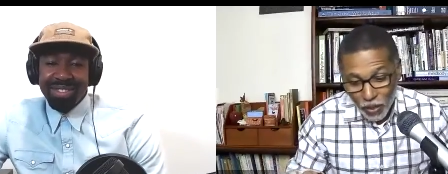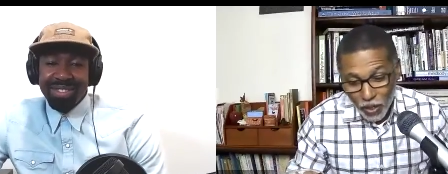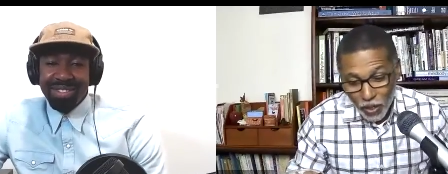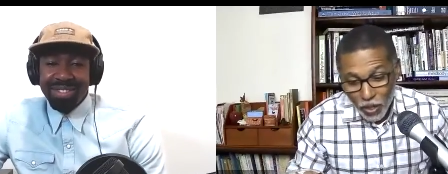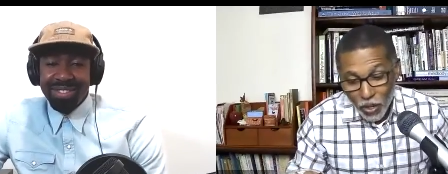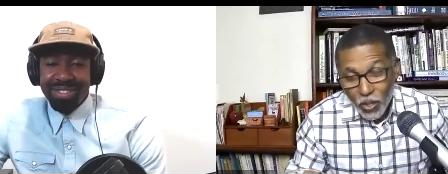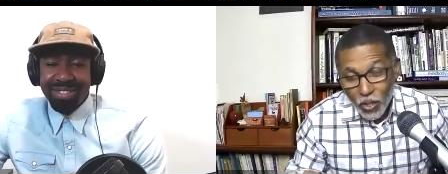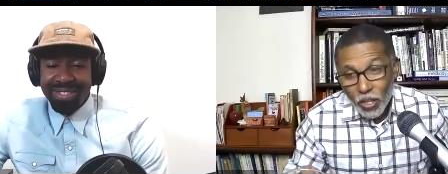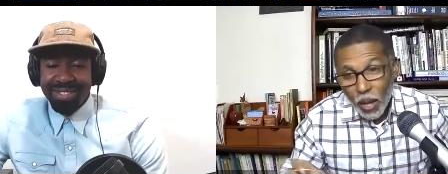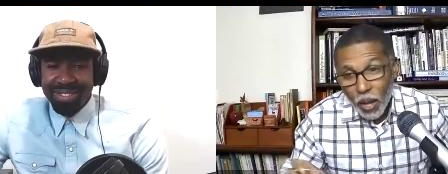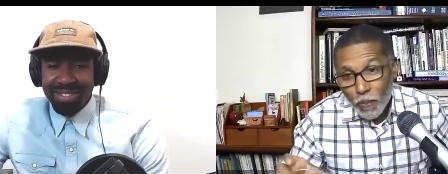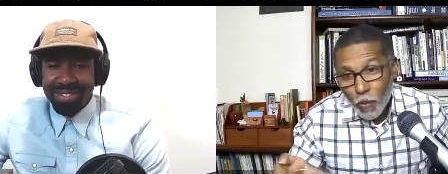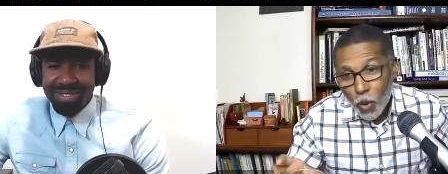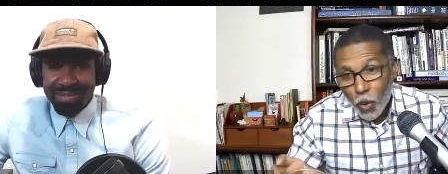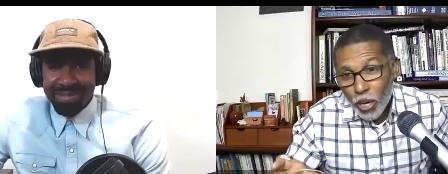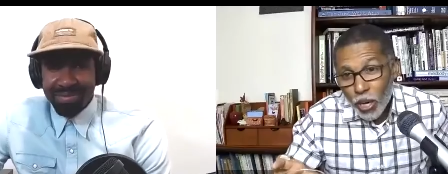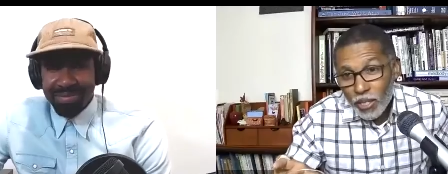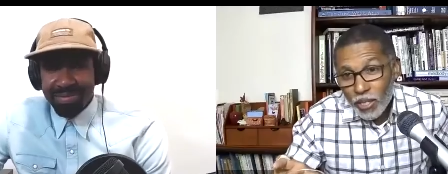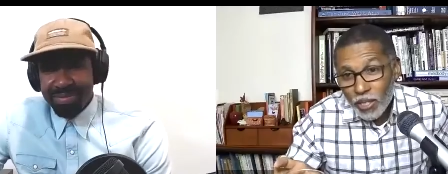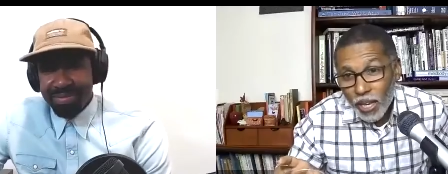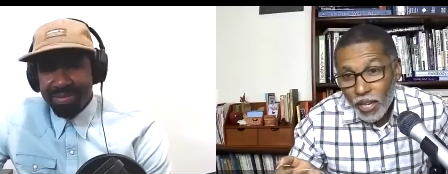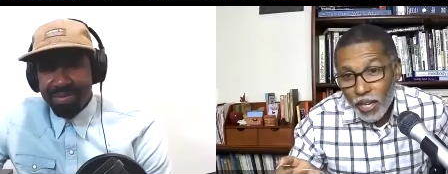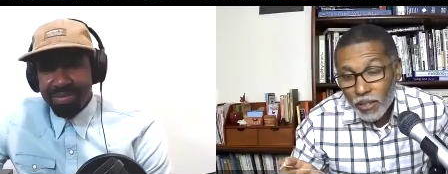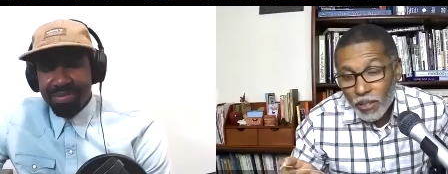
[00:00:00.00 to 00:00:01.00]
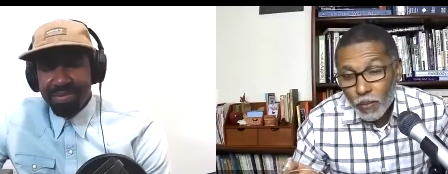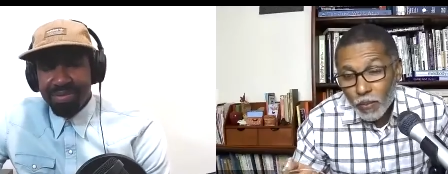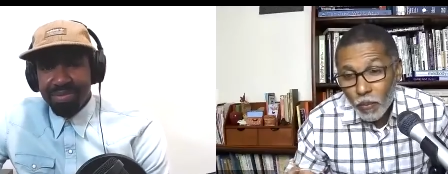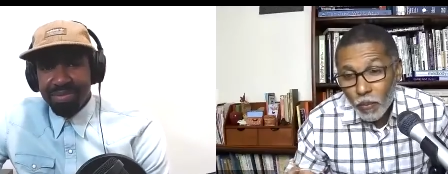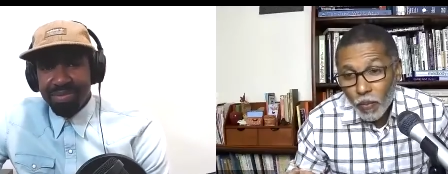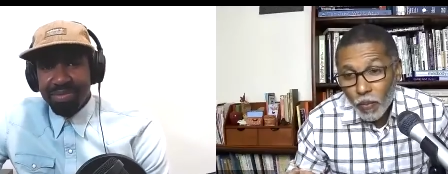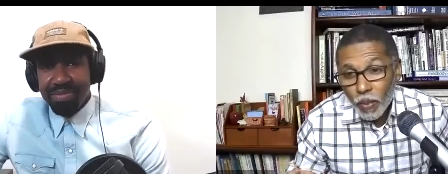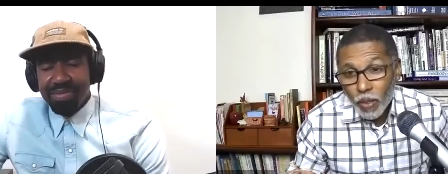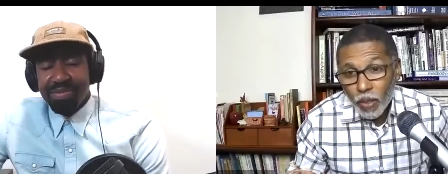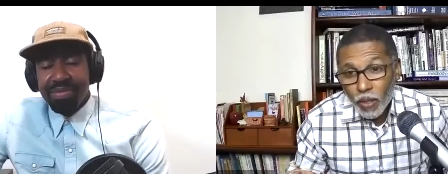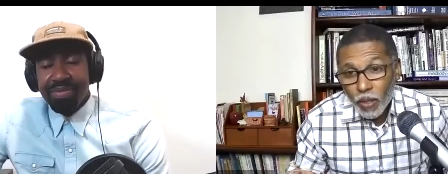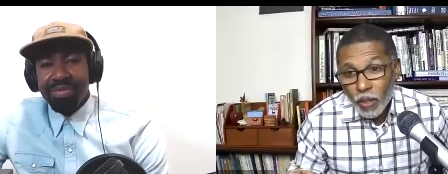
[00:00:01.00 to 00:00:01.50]
Speaker 1: Heard that boy says,
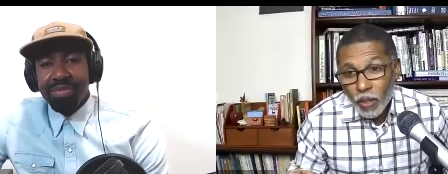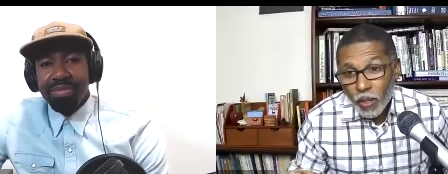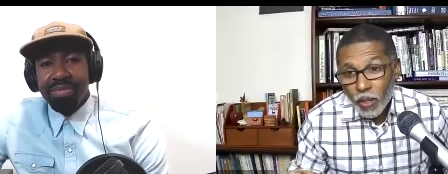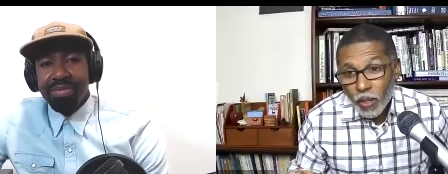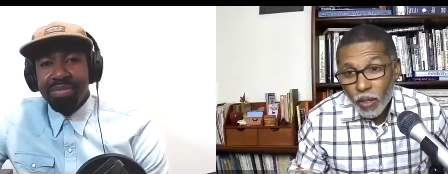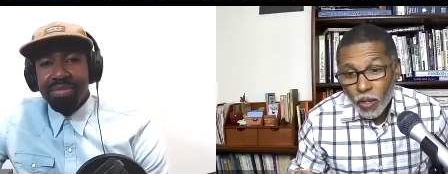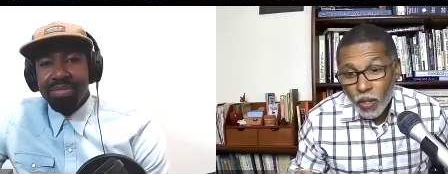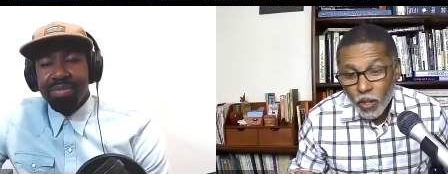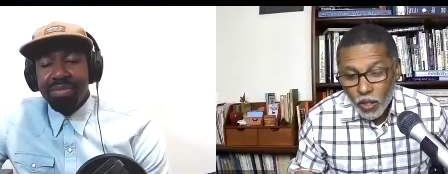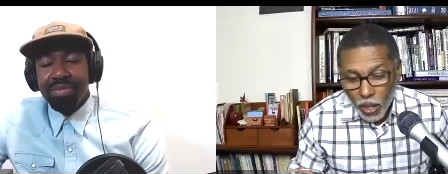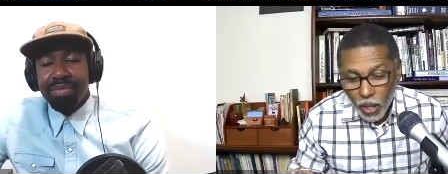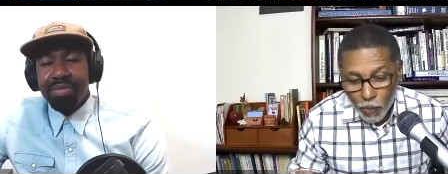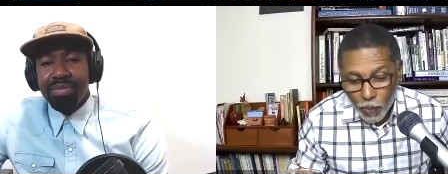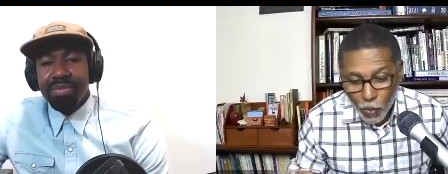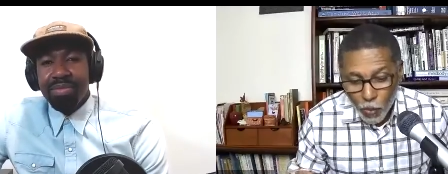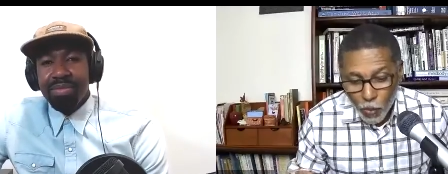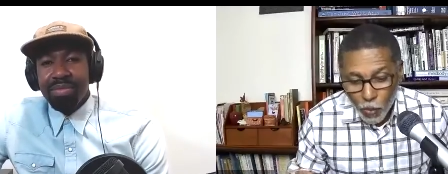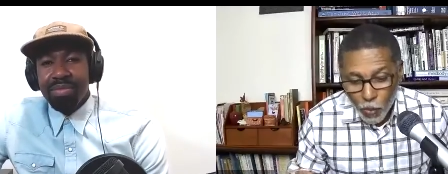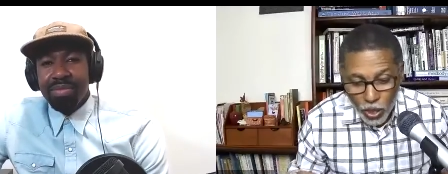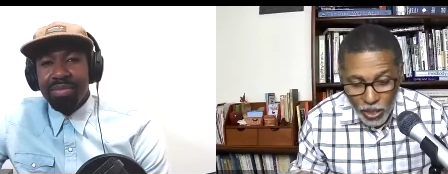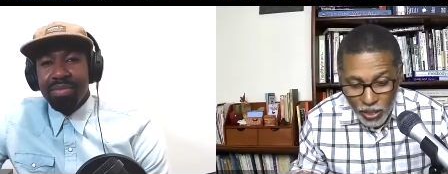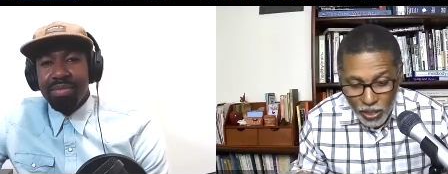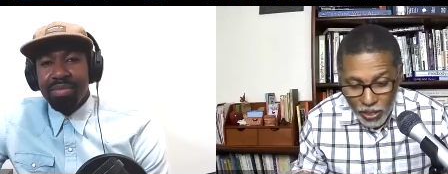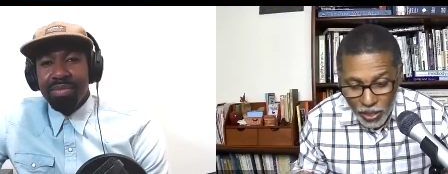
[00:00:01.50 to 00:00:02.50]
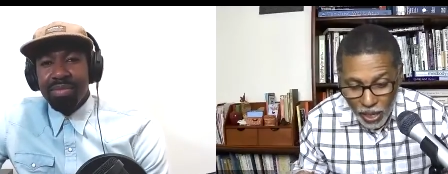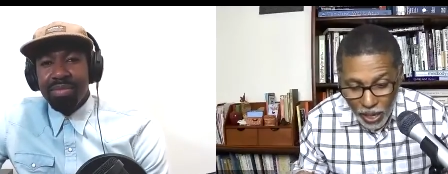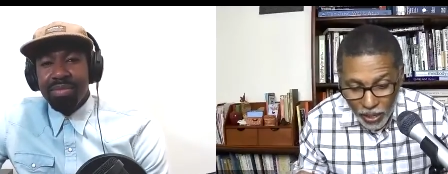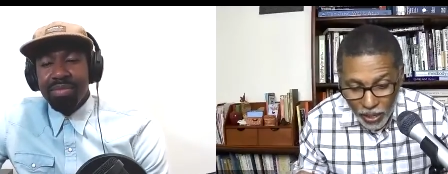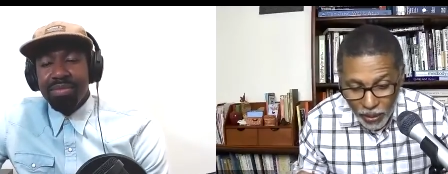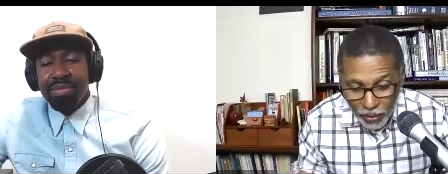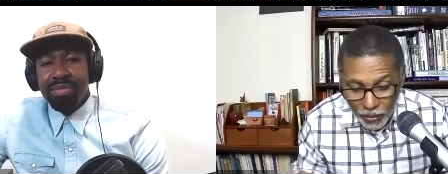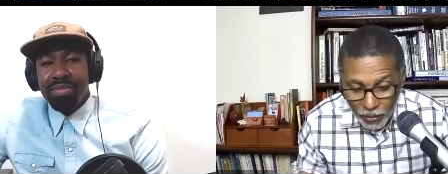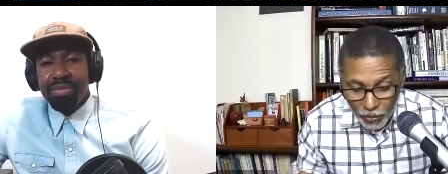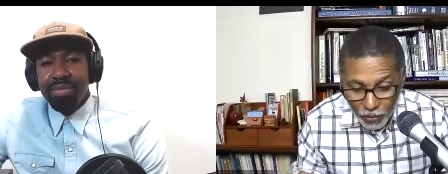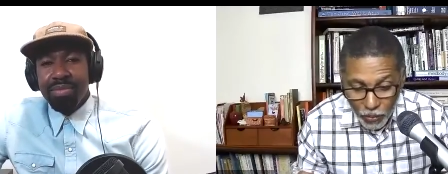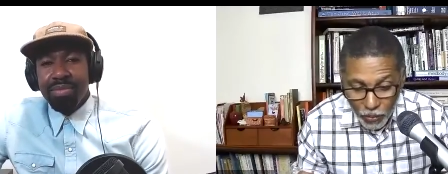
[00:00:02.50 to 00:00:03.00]
heard that boy says, hey,